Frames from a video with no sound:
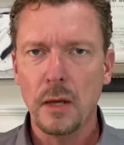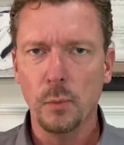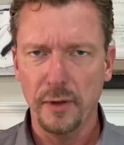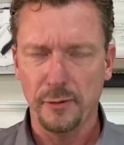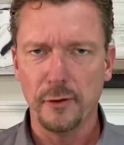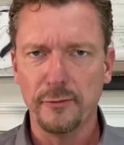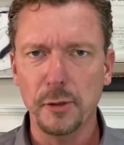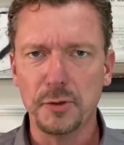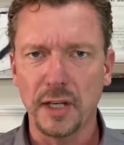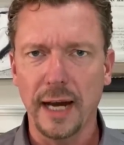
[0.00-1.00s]
with their
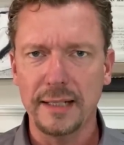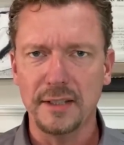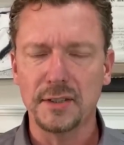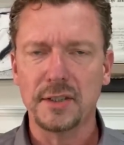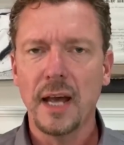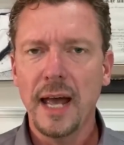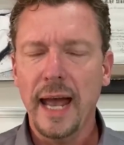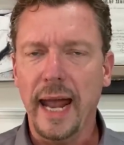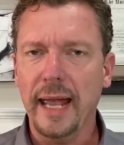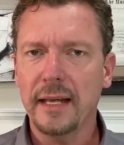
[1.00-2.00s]
food scientists
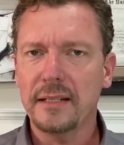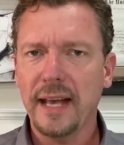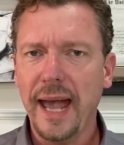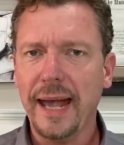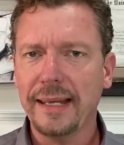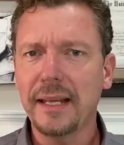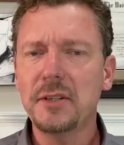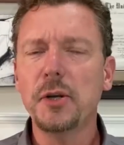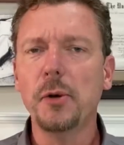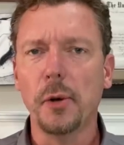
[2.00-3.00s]
and hack
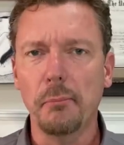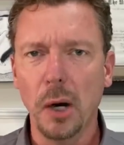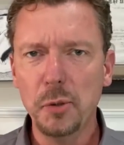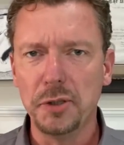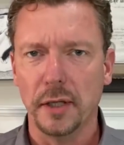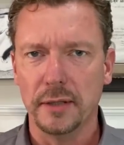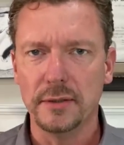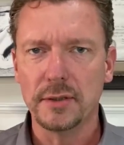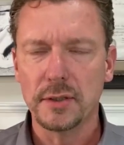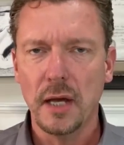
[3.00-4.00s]
into your
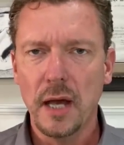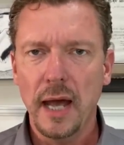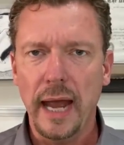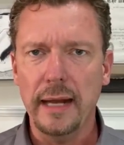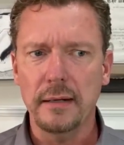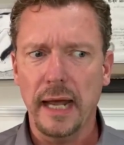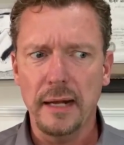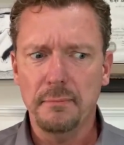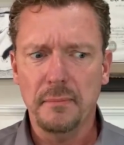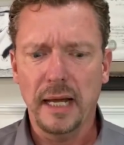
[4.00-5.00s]
emotions
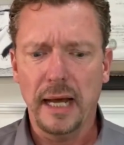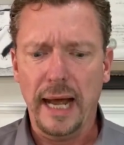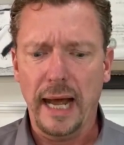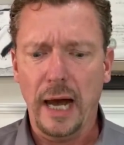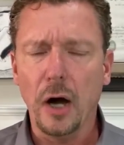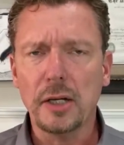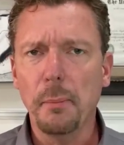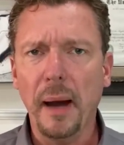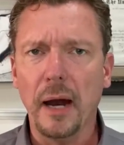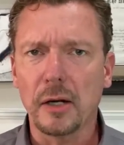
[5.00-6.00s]
and
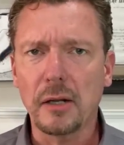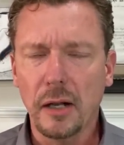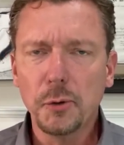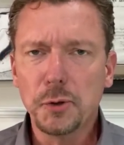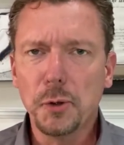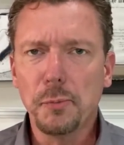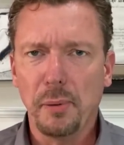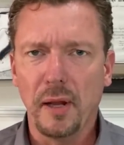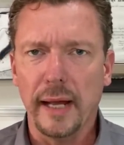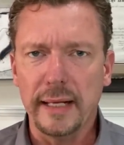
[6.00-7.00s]
occupy a closer
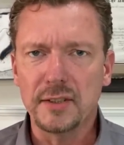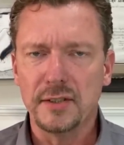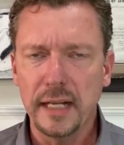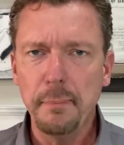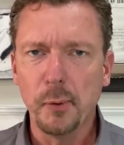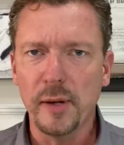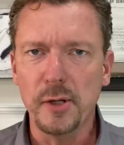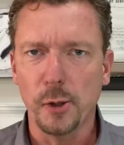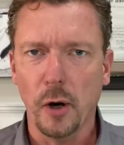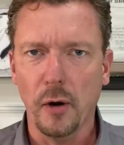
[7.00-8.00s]
place, deeper in
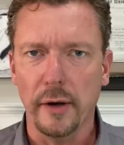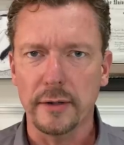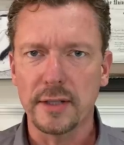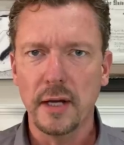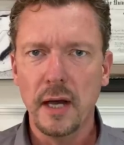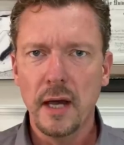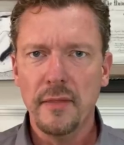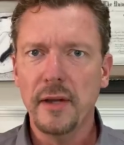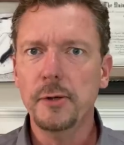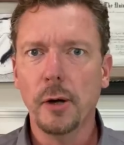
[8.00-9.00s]
your heart
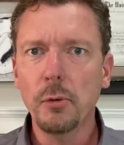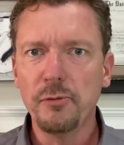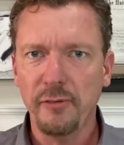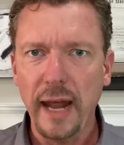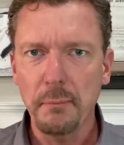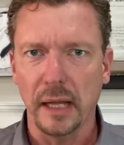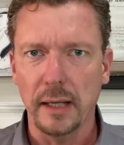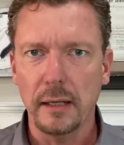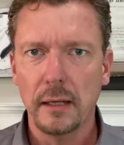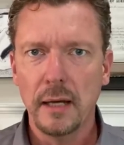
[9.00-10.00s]
than your own
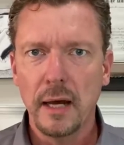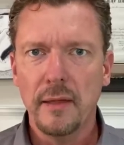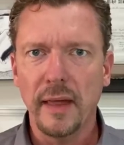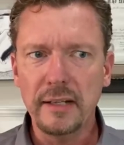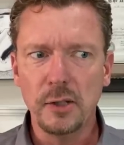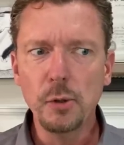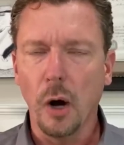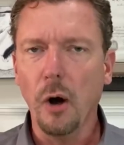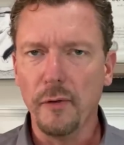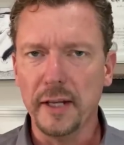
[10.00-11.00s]
family. They do
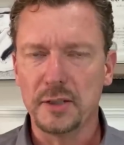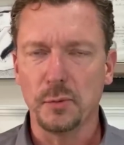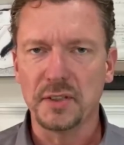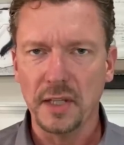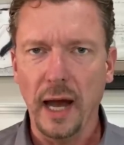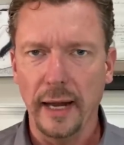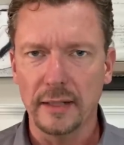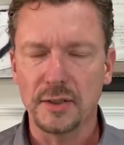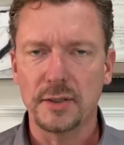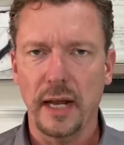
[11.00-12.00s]
all this with
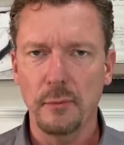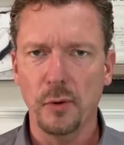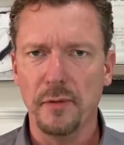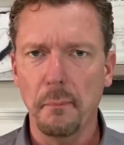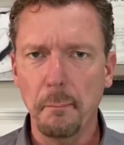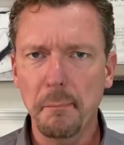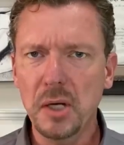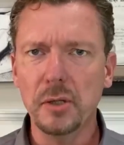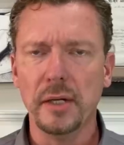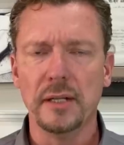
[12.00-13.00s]
science and with
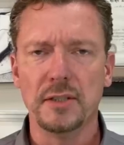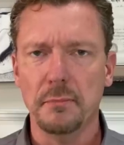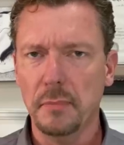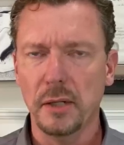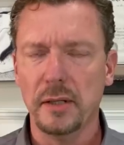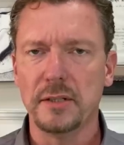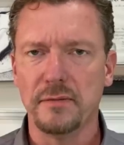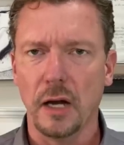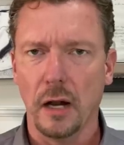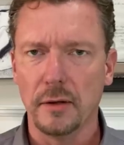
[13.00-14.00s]
millions and millions
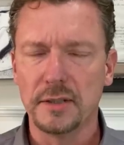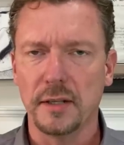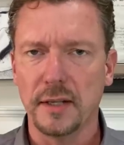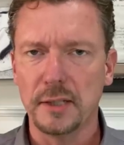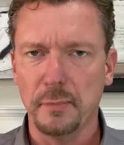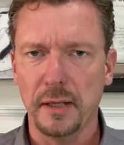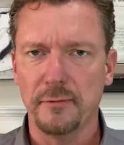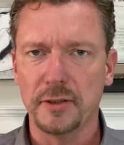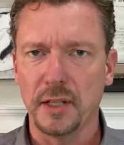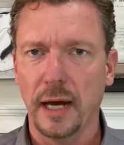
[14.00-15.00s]
of dollars that they
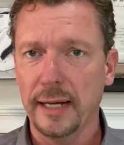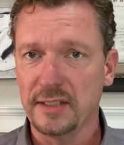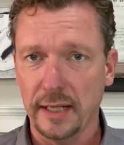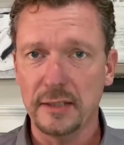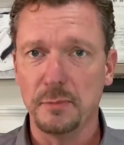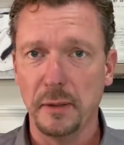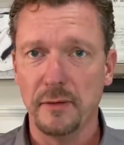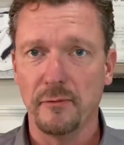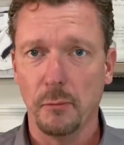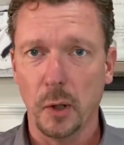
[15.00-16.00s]
spend for science and
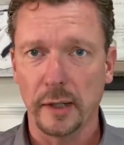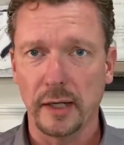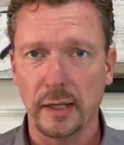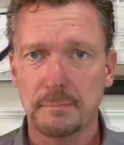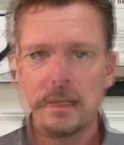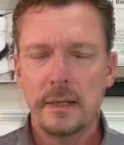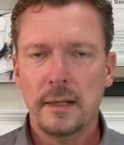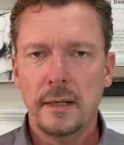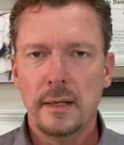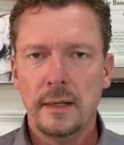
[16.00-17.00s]
spend for marketing.
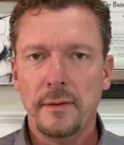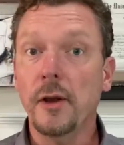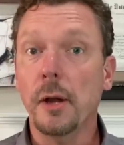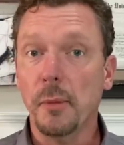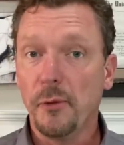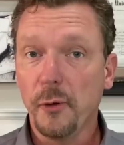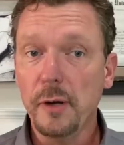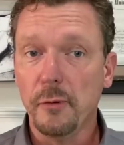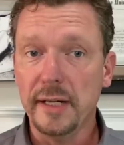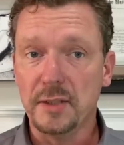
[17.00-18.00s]
The number
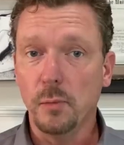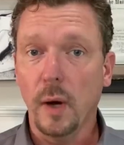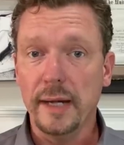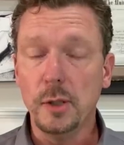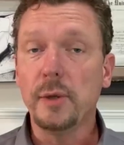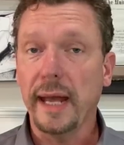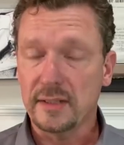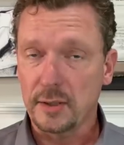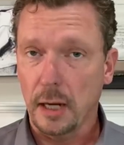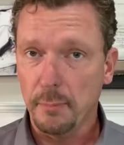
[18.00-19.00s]
3 reason why you
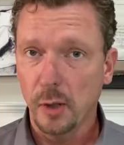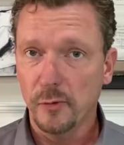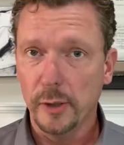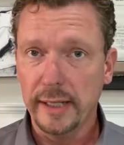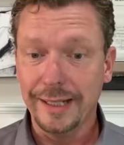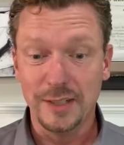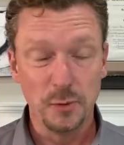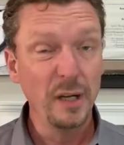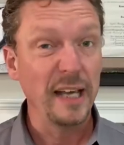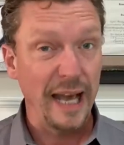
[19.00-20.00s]
can't stop overeating is
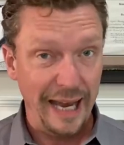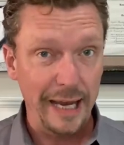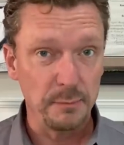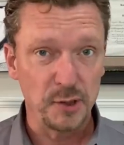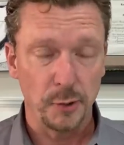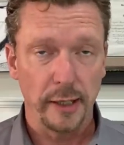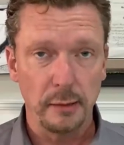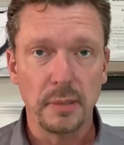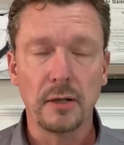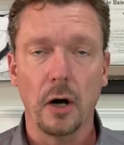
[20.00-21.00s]
really a
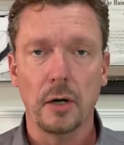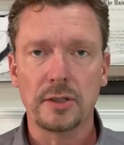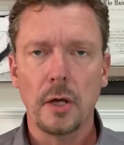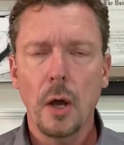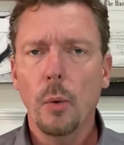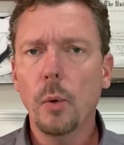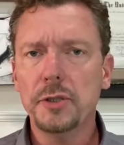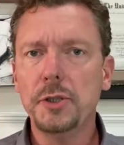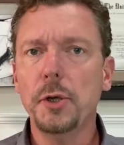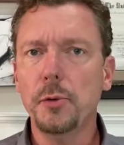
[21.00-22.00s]
hamstring, because
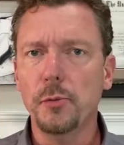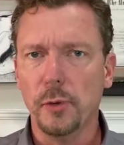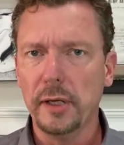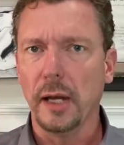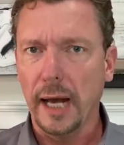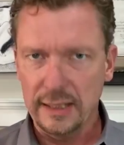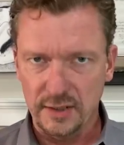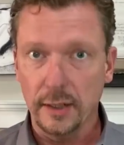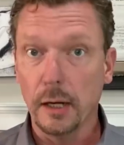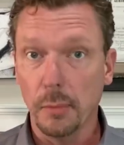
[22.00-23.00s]
once you realize
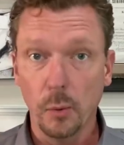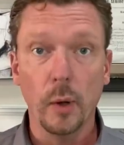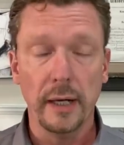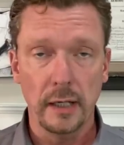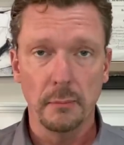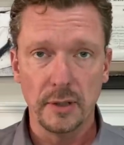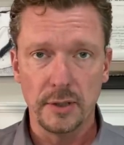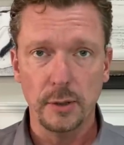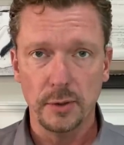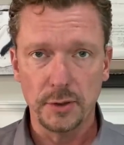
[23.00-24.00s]
that number 1 and number
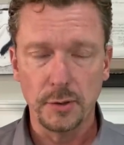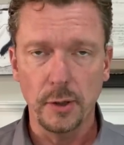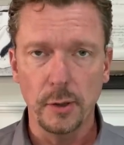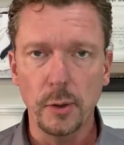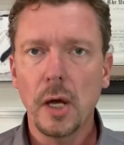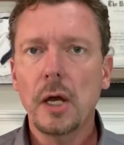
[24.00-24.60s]
2 is true,